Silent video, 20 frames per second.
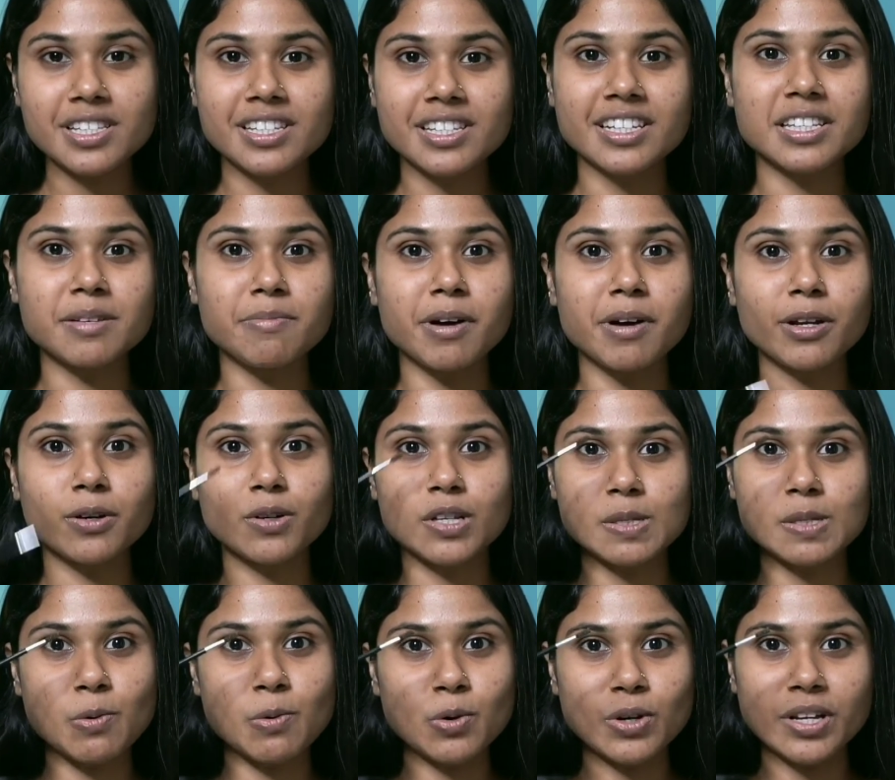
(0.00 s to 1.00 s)
we take a
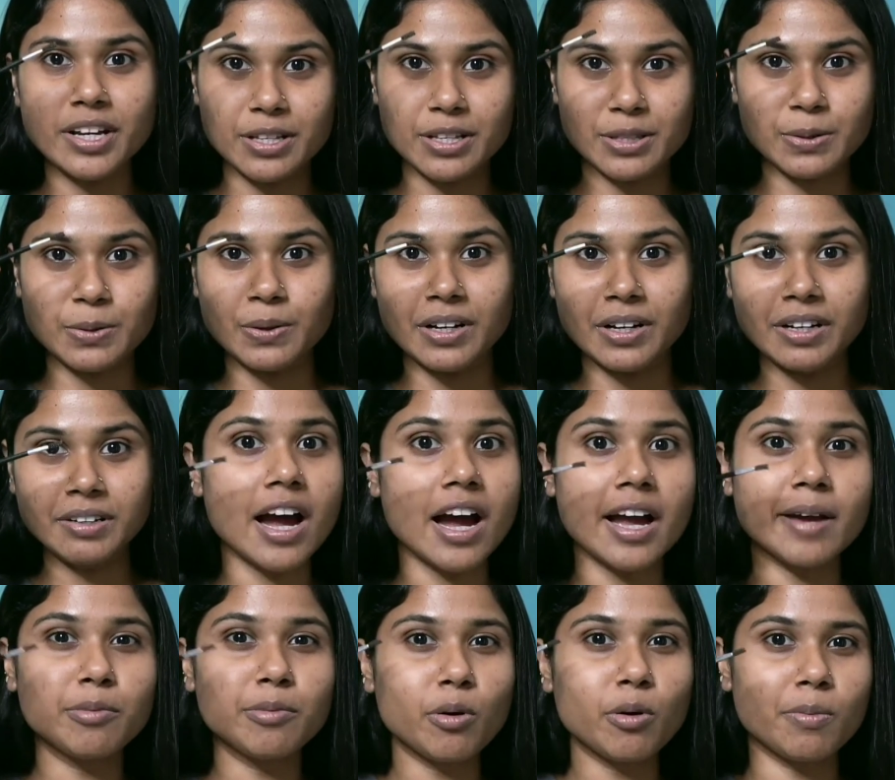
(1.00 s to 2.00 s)
spoolie.
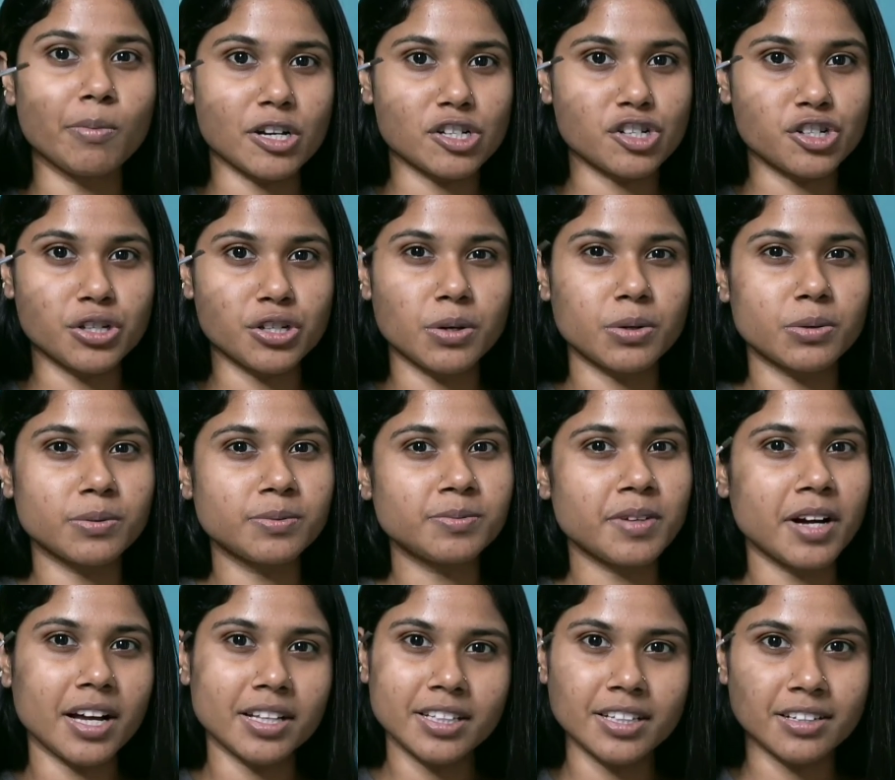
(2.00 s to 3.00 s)
Eyebrow brush. That's
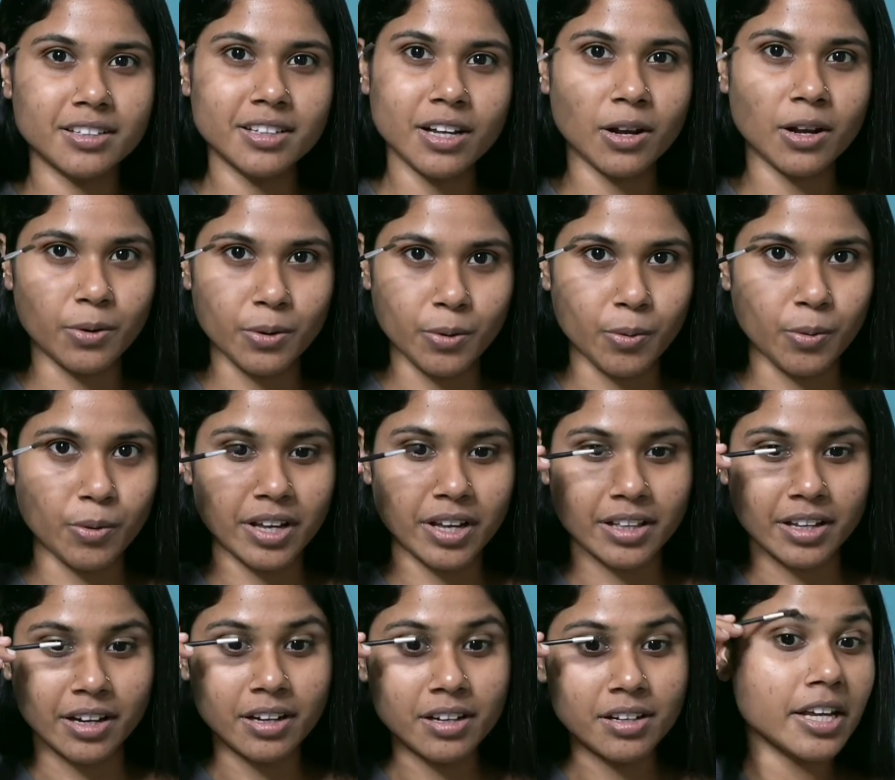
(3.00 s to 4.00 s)
okay.
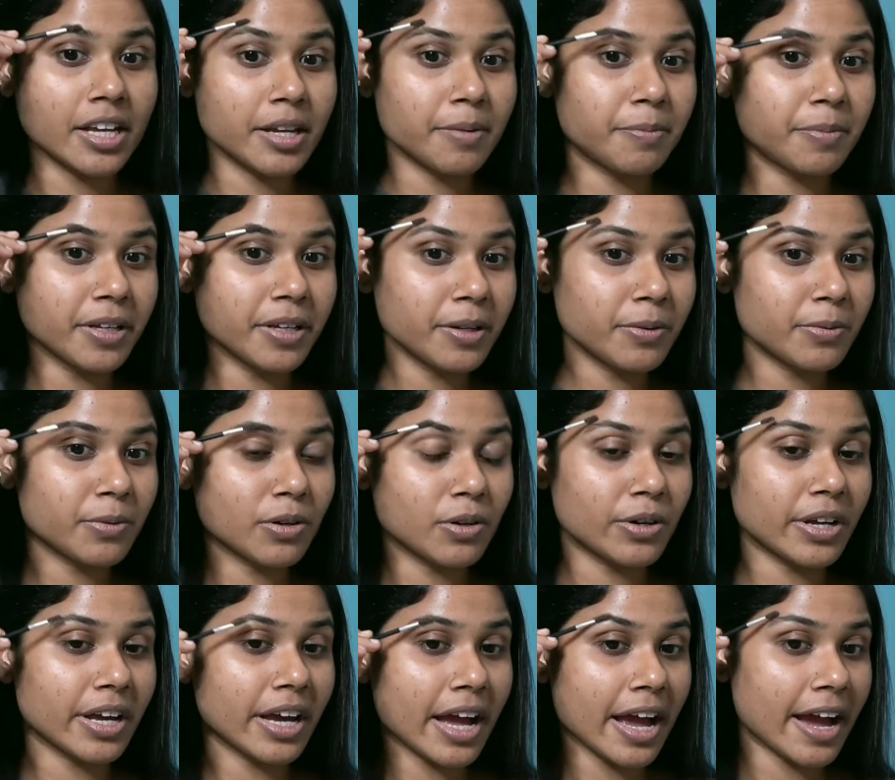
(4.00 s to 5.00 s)
Now, brush
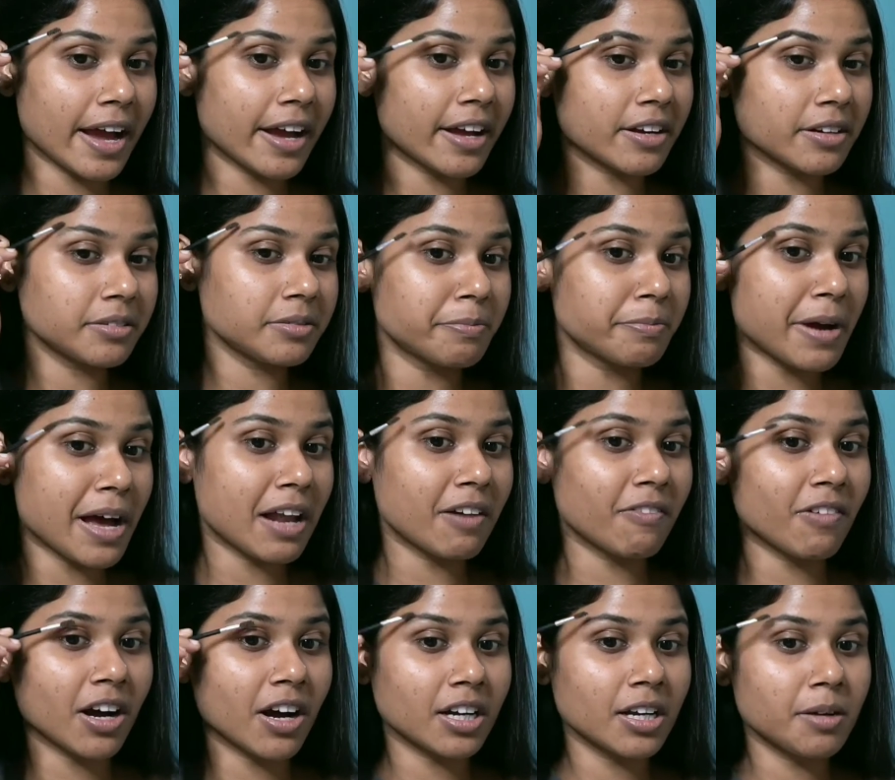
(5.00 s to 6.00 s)
your hair in the male.
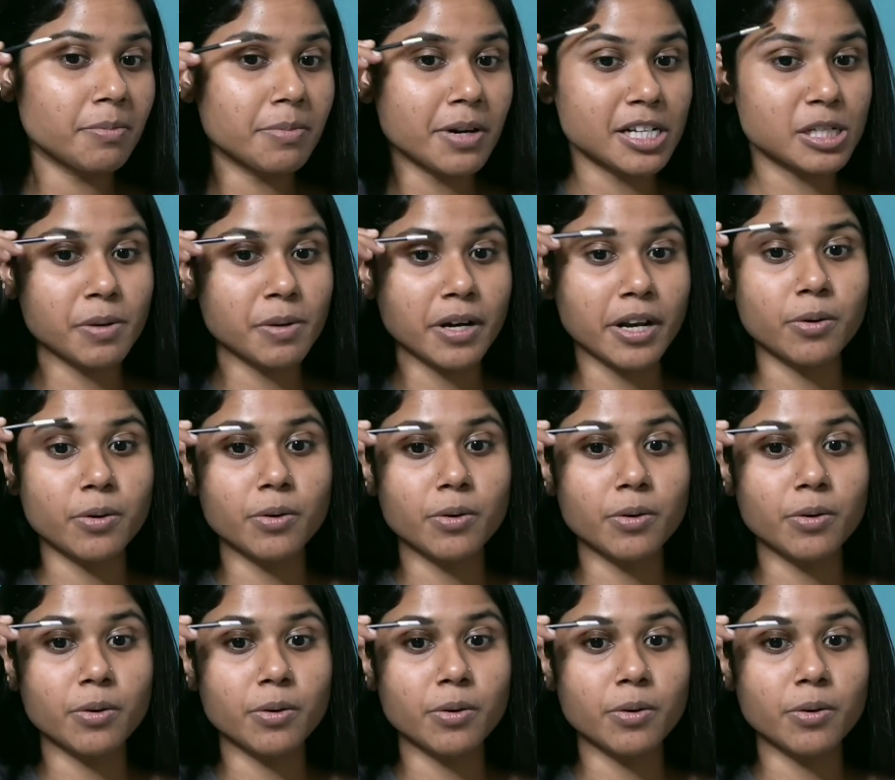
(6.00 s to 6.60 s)
Brush the